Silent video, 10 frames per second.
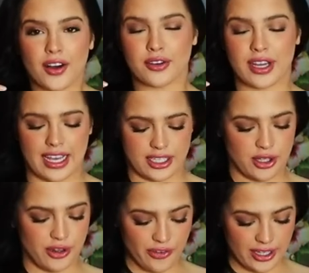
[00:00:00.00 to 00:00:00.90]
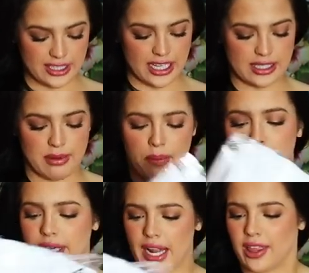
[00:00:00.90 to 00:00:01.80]
Okay, so the first item I'm
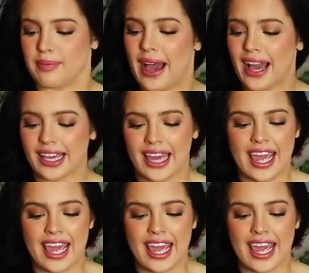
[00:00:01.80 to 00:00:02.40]
pulling out of the bag